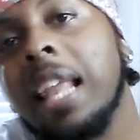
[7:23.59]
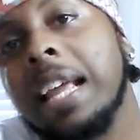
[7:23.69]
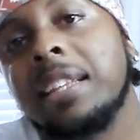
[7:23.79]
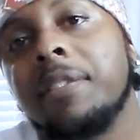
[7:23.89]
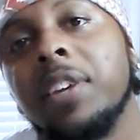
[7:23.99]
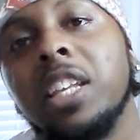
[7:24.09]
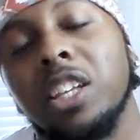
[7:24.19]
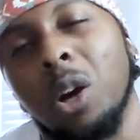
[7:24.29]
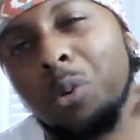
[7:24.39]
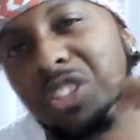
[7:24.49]
like the
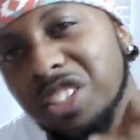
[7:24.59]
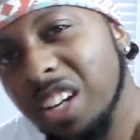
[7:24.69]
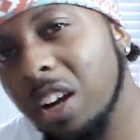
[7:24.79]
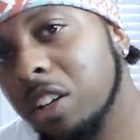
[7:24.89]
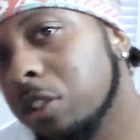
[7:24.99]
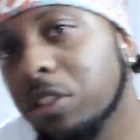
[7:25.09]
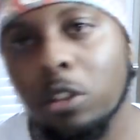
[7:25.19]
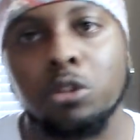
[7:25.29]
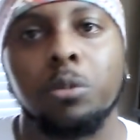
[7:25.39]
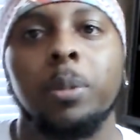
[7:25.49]
video and share it on
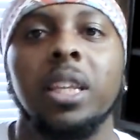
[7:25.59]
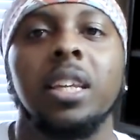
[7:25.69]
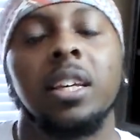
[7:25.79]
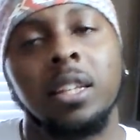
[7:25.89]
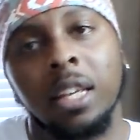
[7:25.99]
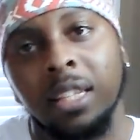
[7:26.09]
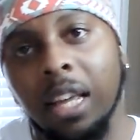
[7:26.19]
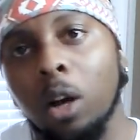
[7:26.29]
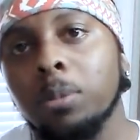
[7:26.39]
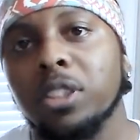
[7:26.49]
social media
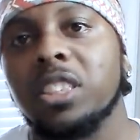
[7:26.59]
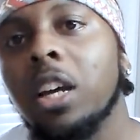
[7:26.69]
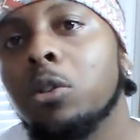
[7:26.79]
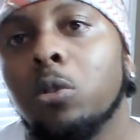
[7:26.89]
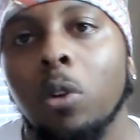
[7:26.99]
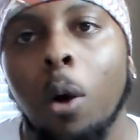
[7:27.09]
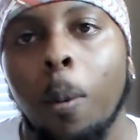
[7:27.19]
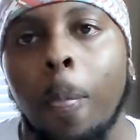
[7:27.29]
to help the channel grow.